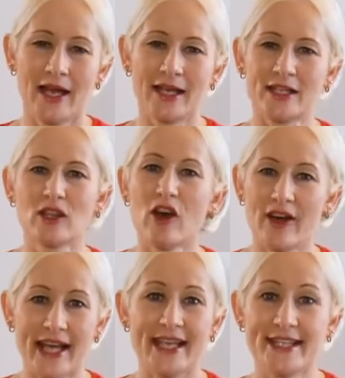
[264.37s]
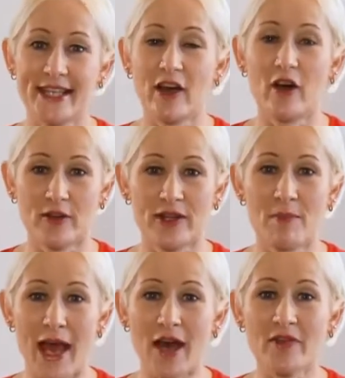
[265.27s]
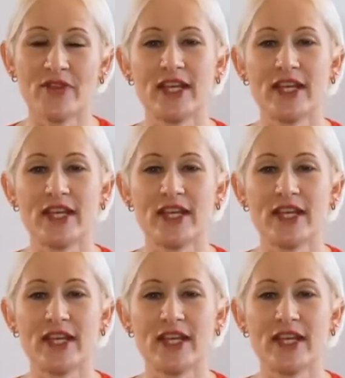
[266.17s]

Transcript: It's a lot easier on the mouth.